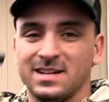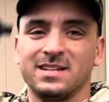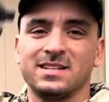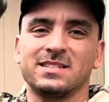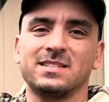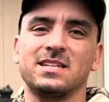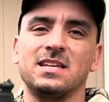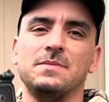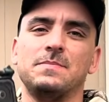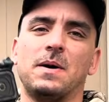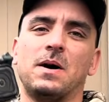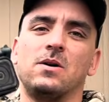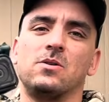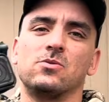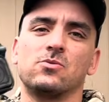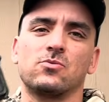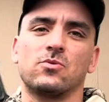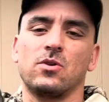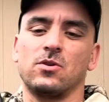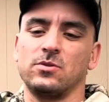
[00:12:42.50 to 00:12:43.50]
let's keep on
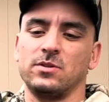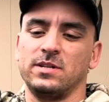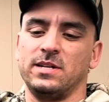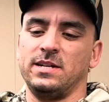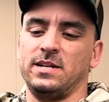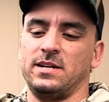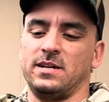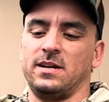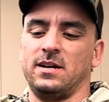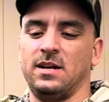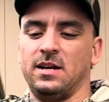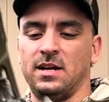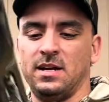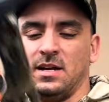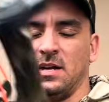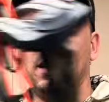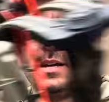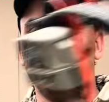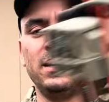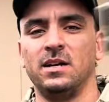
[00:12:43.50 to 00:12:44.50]
rolling here.
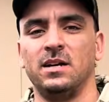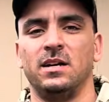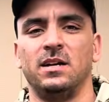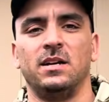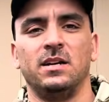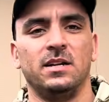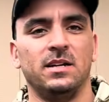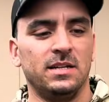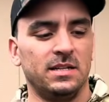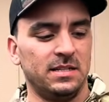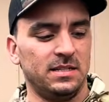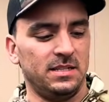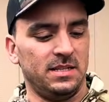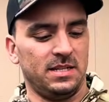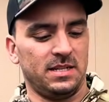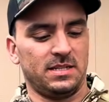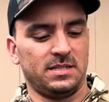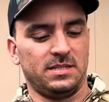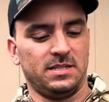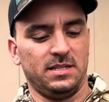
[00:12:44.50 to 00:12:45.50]

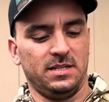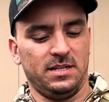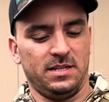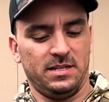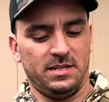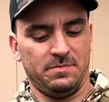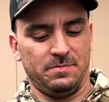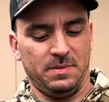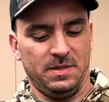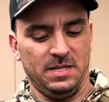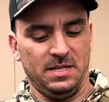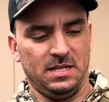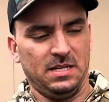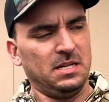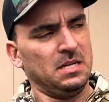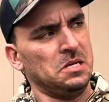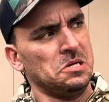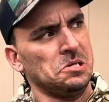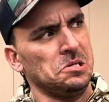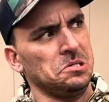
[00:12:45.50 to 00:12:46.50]
Next up
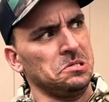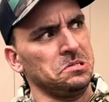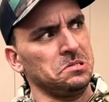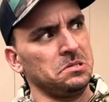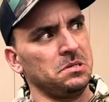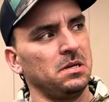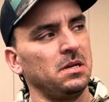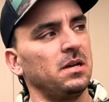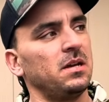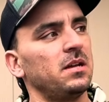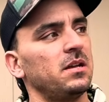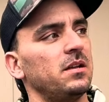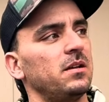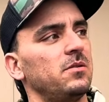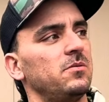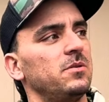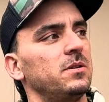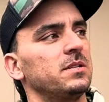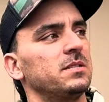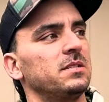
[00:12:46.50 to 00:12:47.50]
is, I
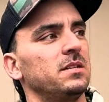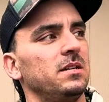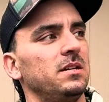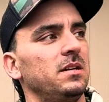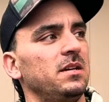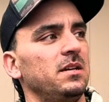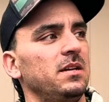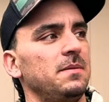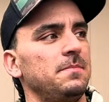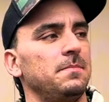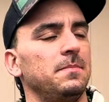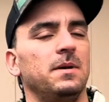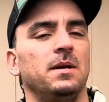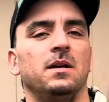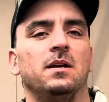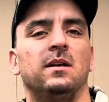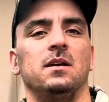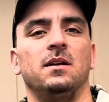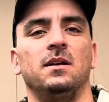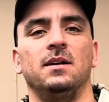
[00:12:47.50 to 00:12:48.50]
want to say, yep,
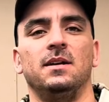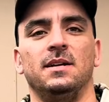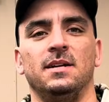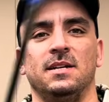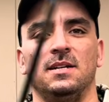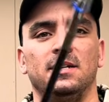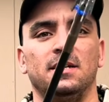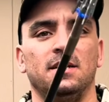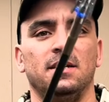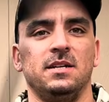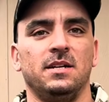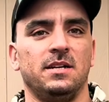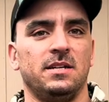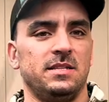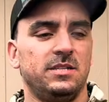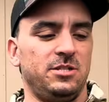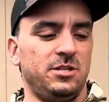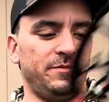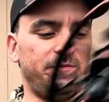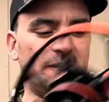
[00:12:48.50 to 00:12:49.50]
the
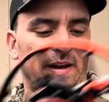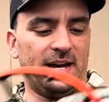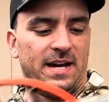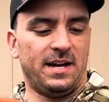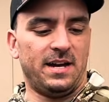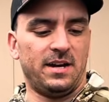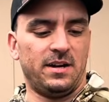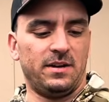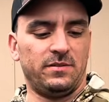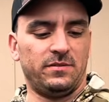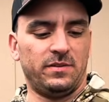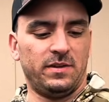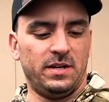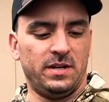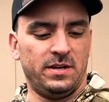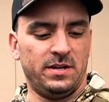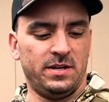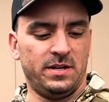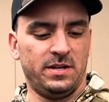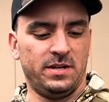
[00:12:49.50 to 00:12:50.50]
G5
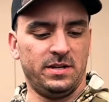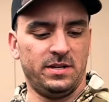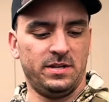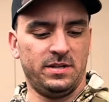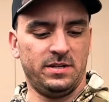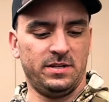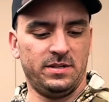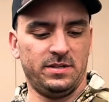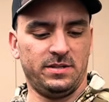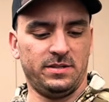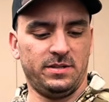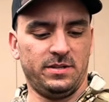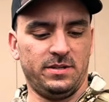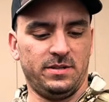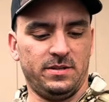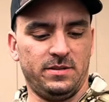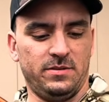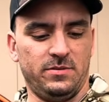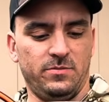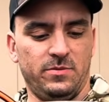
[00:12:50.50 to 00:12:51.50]

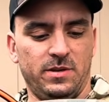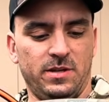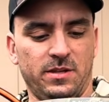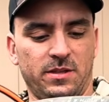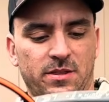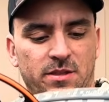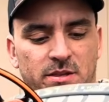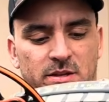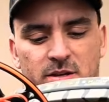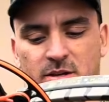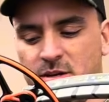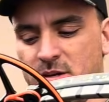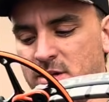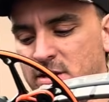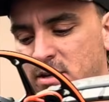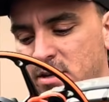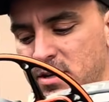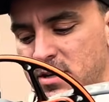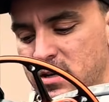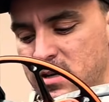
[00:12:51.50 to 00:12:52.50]
with
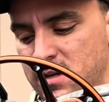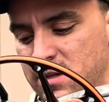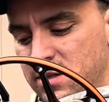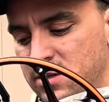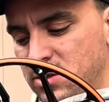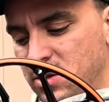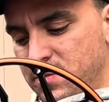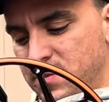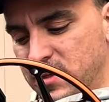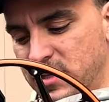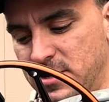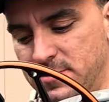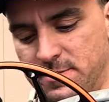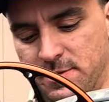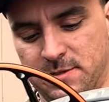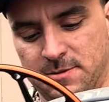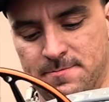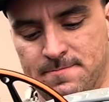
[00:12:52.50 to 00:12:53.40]
the Super Sabers.